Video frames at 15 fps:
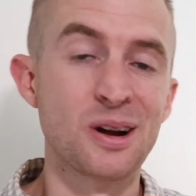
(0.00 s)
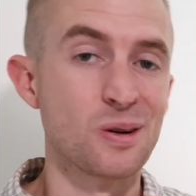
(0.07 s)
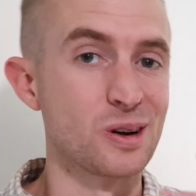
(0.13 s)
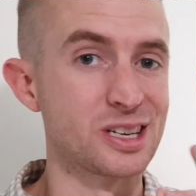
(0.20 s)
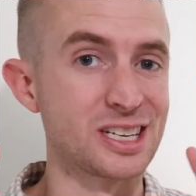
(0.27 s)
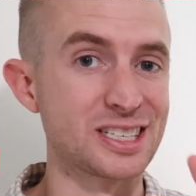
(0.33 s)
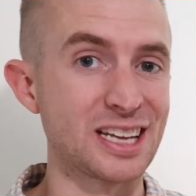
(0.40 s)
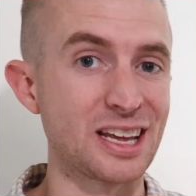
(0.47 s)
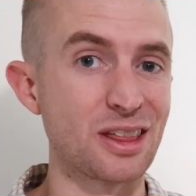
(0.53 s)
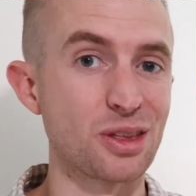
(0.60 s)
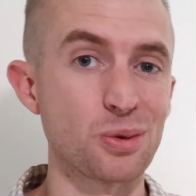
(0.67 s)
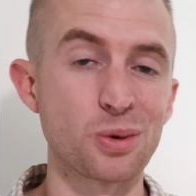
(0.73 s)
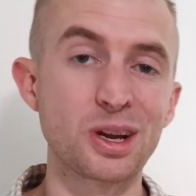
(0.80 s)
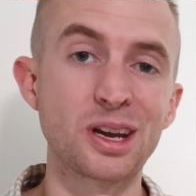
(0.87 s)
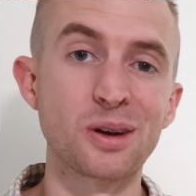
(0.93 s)
which is a
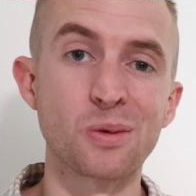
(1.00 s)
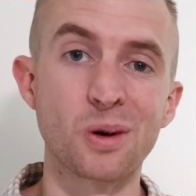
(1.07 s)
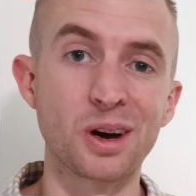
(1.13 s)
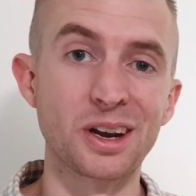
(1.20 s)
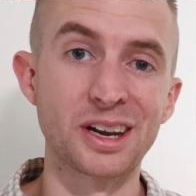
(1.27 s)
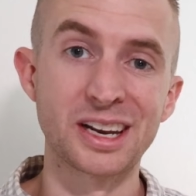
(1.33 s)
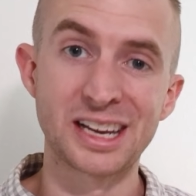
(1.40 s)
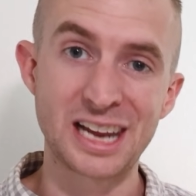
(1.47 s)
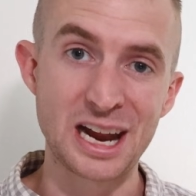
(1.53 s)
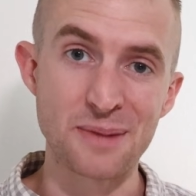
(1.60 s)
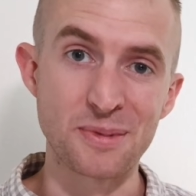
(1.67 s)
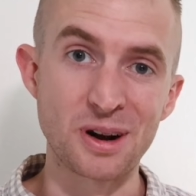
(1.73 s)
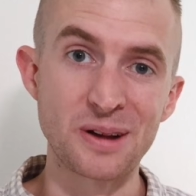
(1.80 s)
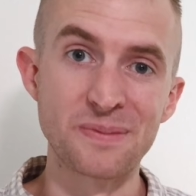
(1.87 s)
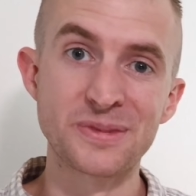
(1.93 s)
three-in-one camera.